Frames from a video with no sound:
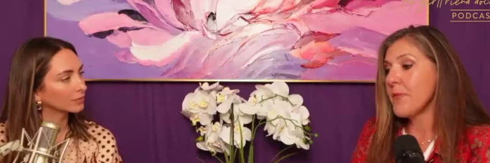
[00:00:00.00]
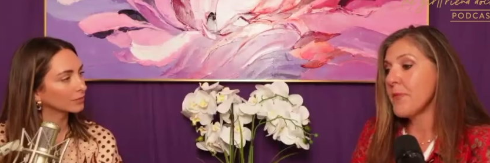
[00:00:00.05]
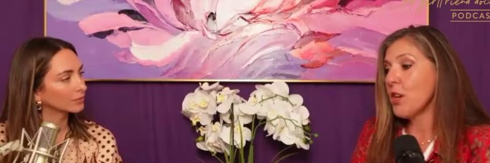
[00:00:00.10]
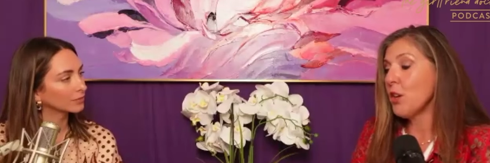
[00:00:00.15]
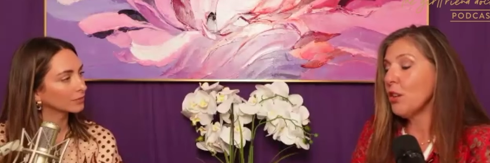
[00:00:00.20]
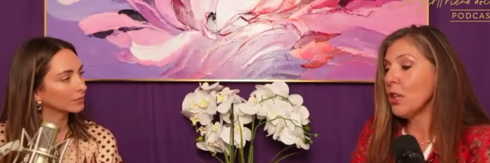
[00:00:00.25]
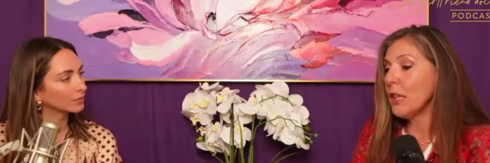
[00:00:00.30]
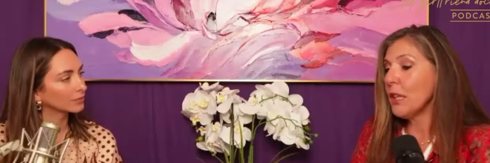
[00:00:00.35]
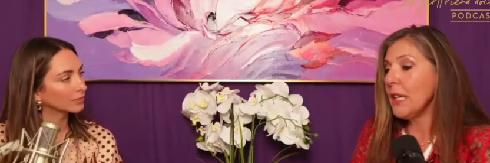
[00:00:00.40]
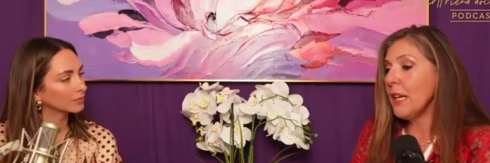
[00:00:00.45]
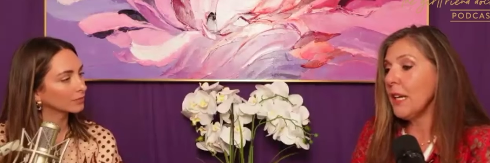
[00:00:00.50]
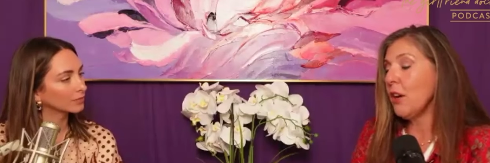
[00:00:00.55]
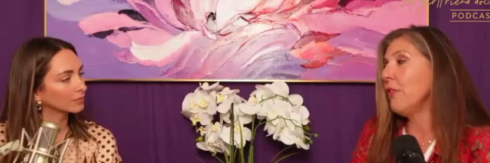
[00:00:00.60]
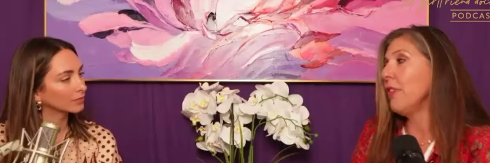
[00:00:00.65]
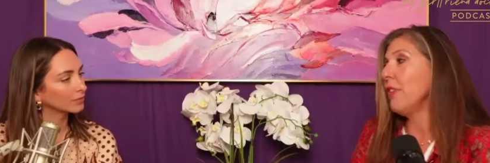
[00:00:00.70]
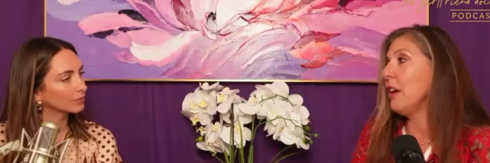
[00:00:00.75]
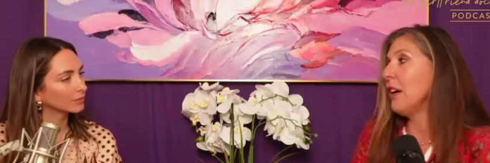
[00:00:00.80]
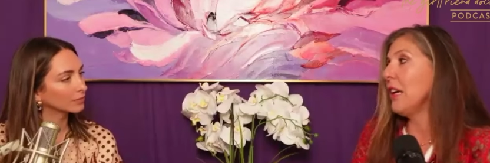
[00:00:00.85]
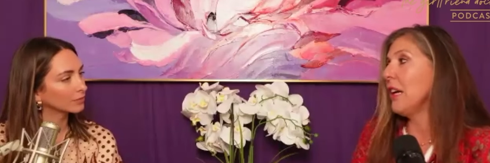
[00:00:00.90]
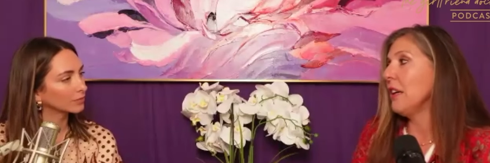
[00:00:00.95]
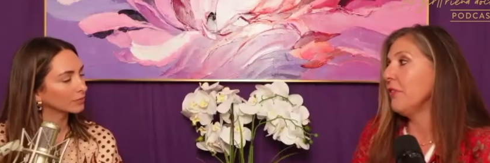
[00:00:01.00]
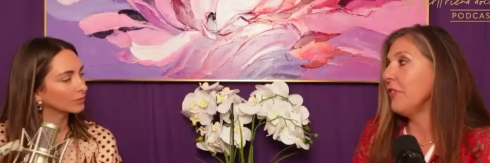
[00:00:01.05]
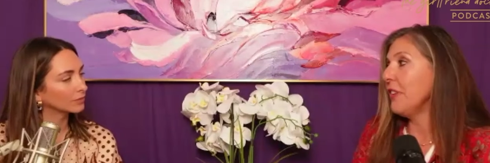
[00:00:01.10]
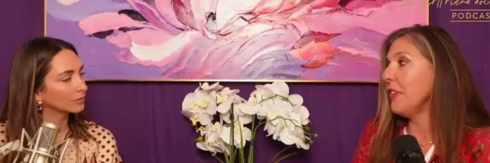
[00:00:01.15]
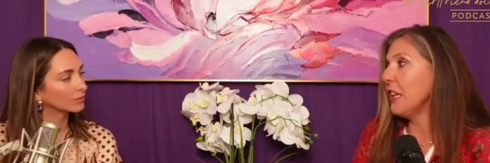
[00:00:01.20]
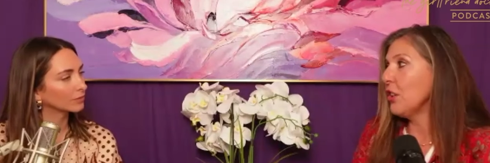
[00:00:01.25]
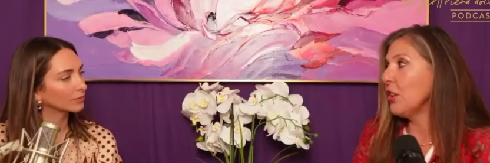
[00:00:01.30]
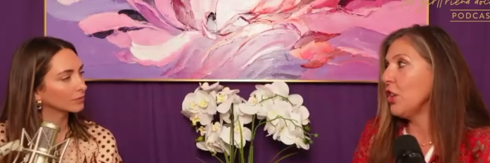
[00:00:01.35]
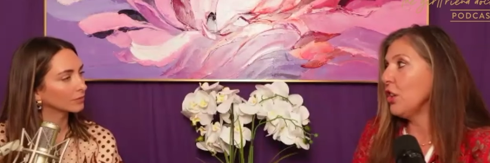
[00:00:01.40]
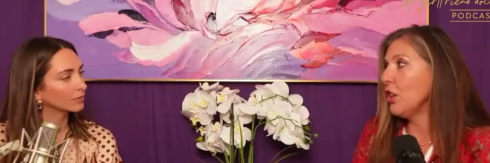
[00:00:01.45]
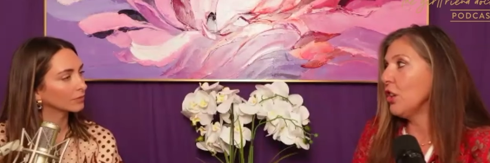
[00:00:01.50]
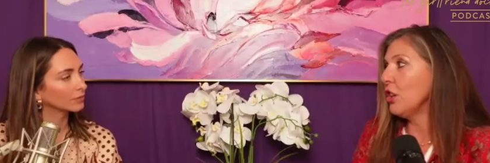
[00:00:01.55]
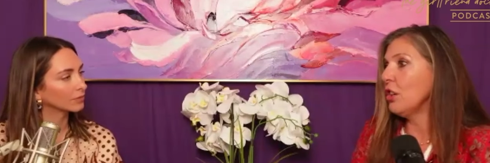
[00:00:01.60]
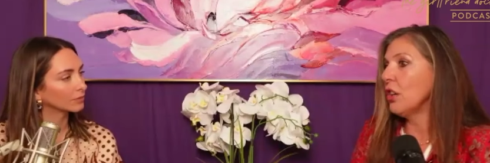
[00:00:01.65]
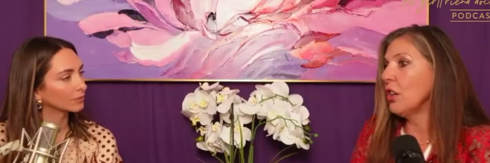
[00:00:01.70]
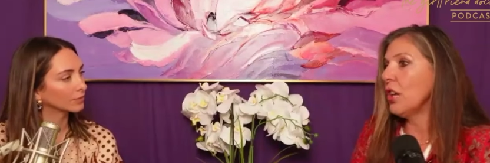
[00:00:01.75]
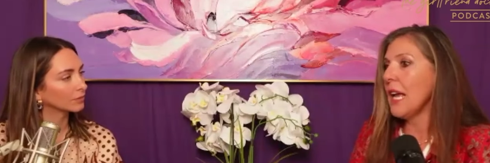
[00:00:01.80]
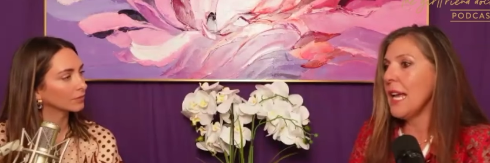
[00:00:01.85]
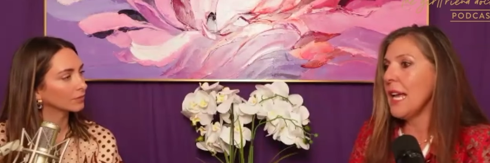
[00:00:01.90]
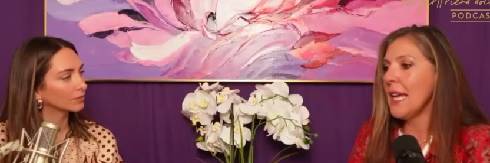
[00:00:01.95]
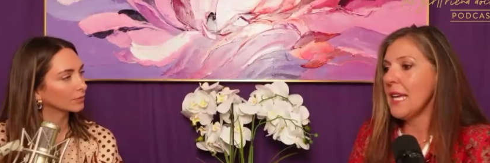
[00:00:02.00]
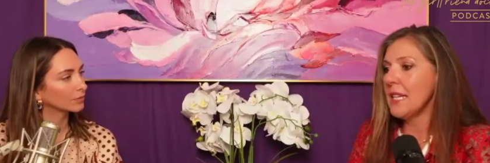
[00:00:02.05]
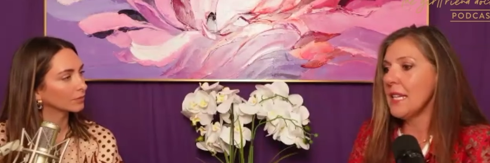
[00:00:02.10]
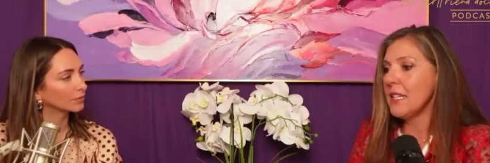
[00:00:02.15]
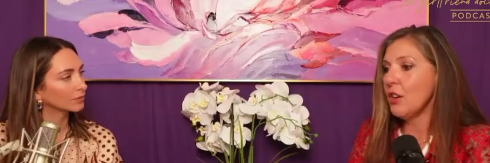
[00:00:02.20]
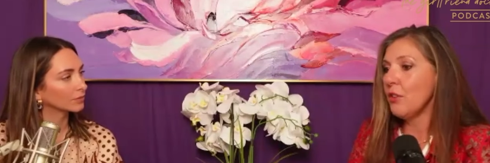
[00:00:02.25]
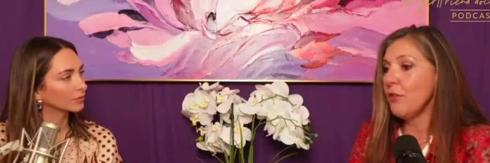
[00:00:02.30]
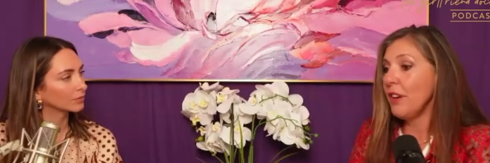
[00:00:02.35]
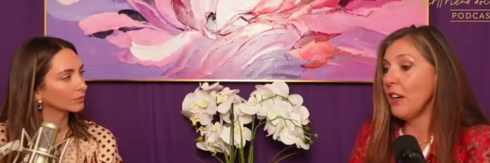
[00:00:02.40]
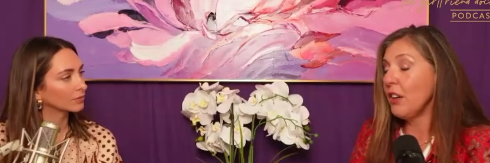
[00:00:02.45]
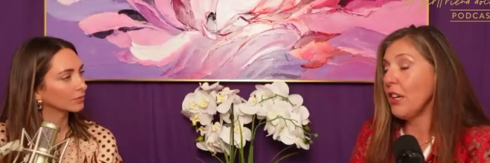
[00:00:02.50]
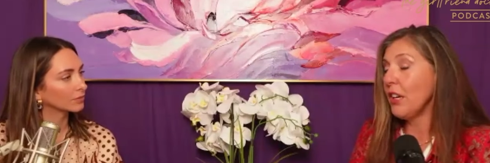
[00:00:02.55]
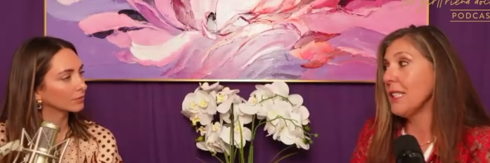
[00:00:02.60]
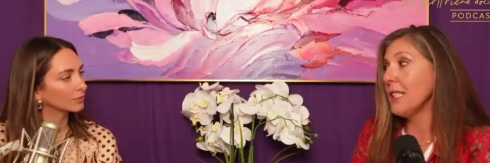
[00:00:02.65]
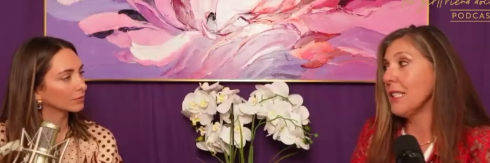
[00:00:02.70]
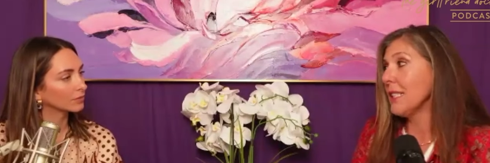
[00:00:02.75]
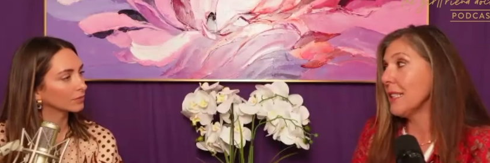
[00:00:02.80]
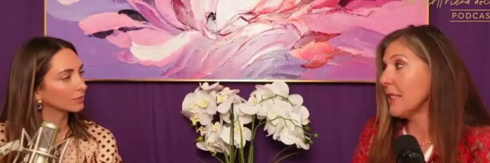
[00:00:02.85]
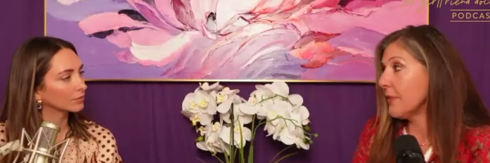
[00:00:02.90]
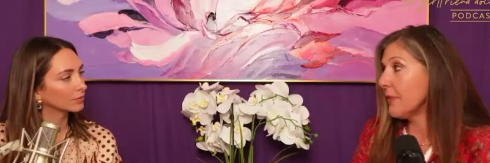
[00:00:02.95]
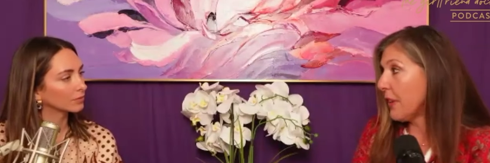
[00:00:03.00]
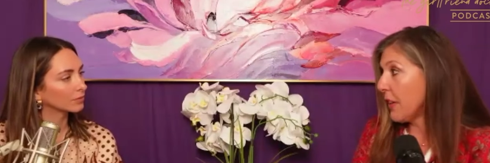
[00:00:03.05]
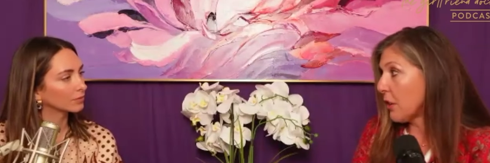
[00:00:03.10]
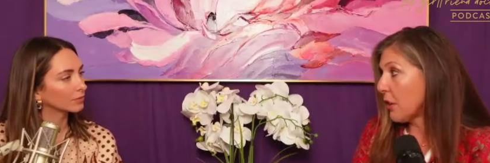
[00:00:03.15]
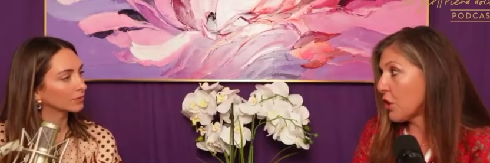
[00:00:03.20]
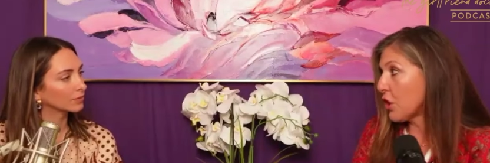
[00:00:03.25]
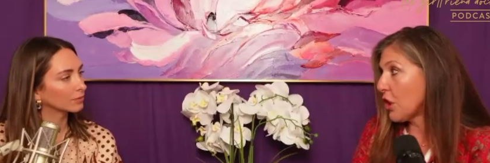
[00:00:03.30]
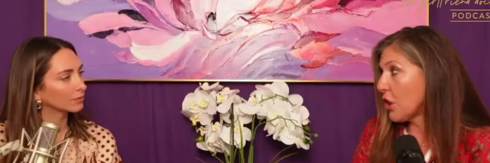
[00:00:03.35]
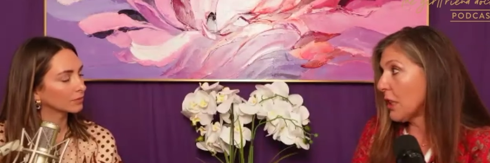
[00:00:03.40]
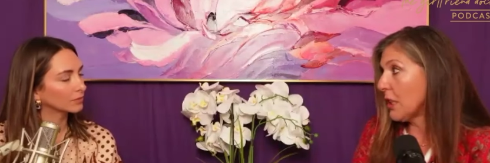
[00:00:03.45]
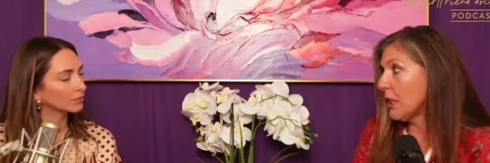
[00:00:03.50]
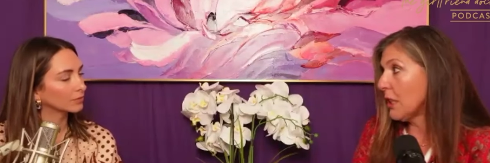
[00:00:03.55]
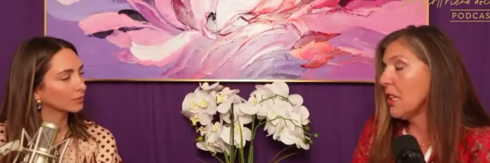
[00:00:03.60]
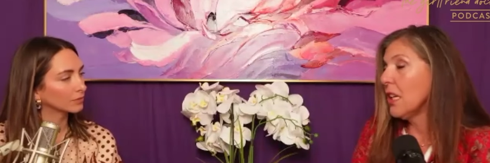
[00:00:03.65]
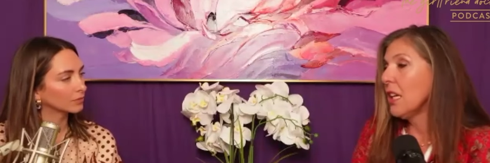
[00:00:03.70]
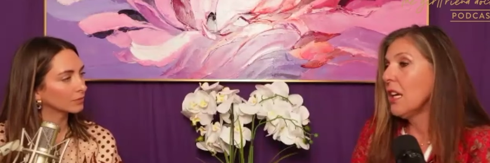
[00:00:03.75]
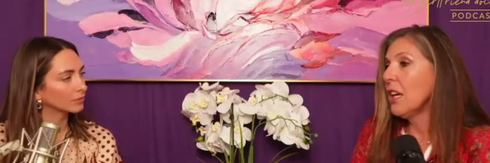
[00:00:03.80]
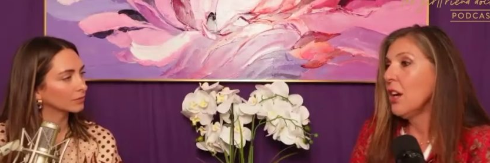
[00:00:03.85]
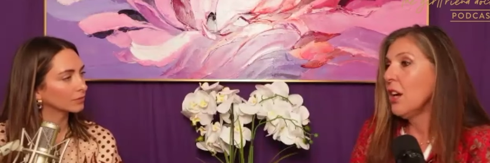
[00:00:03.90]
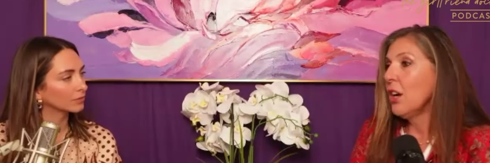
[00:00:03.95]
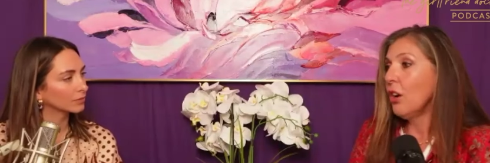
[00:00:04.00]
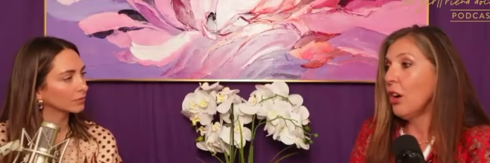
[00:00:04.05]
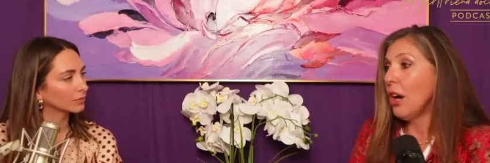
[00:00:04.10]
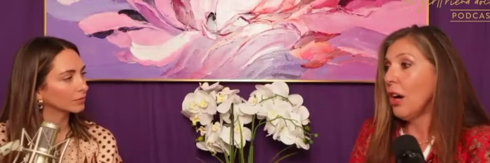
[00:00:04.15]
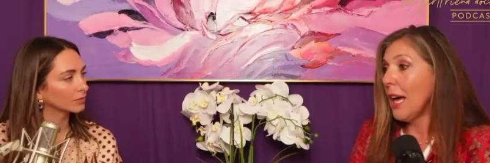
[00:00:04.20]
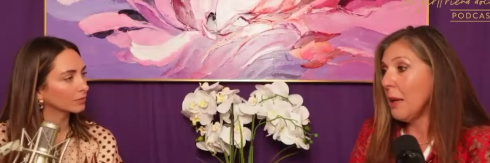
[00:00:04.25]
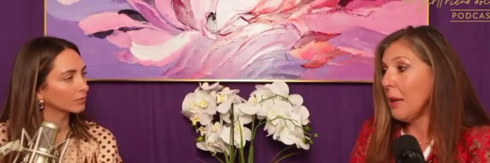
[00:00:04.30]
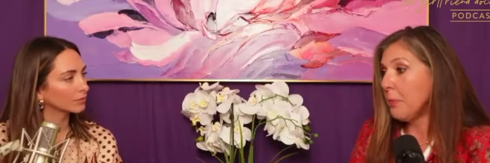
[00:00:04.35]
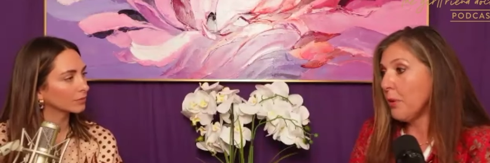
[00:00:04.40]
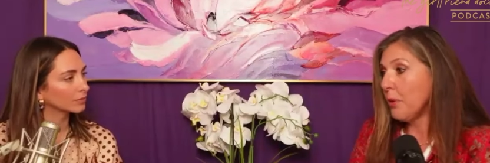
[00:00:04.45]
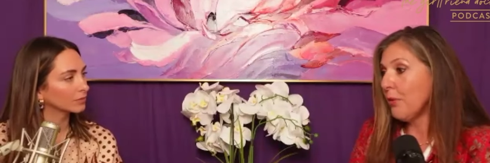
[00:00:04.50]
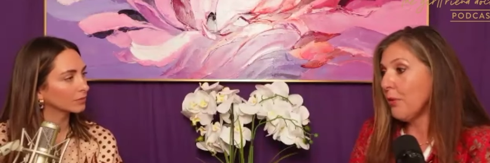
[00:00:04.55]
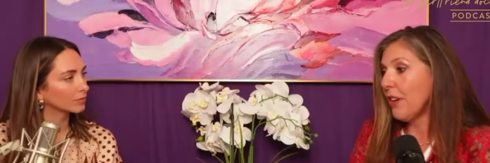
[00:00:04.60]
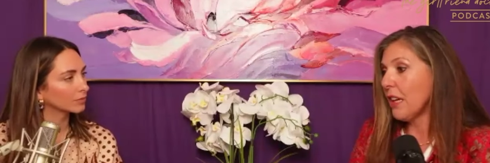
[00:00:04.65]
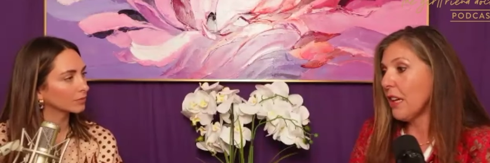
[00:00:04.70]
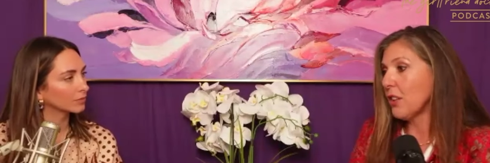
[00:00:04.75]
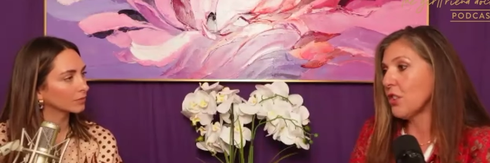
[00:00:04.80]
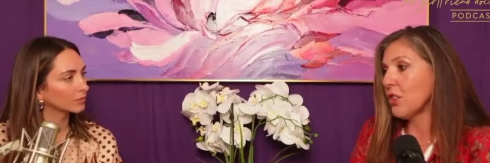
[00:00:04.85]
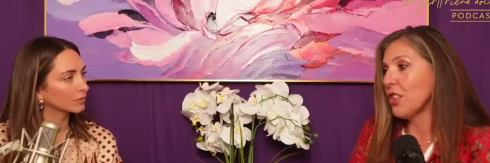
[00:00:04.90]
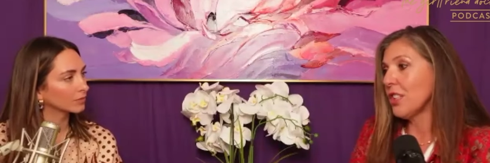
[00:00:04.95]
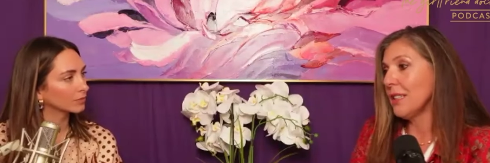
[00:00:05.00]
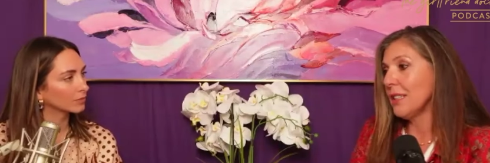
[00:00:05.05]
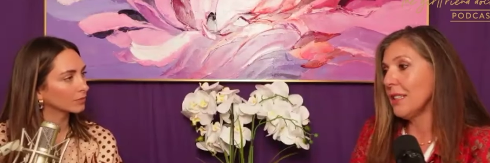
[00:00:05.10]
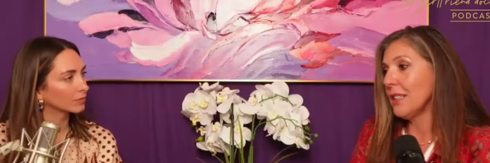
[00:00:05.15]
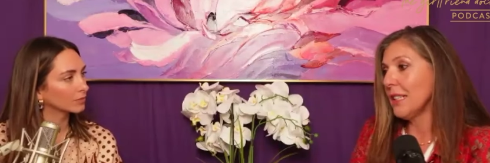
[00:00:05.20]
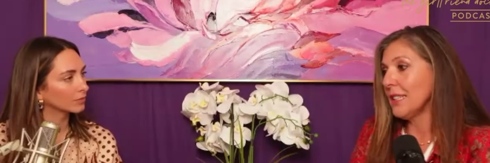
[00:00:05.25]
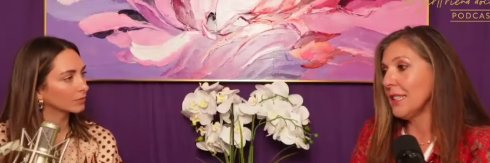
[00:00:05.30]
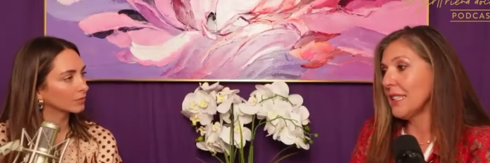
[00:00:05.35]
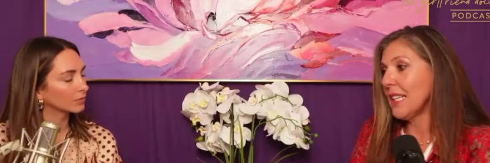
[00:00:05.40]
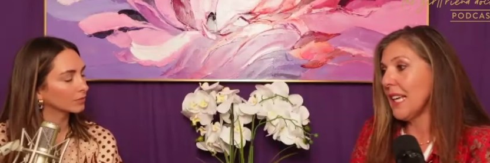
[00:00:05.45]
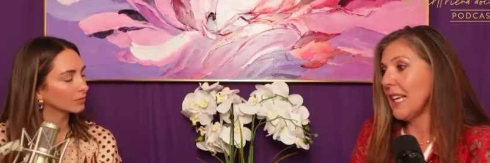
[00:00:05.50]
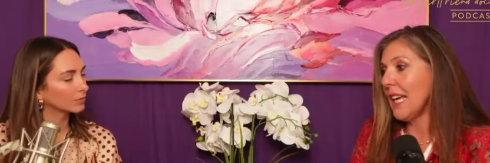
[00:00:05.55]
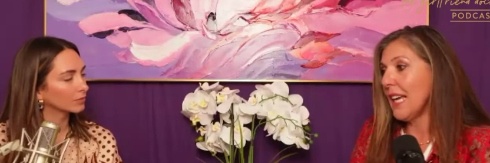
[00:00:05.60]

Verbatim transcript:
Speaker 1: early ovarian failure and ovarian dysfunction, or hypofunction, let's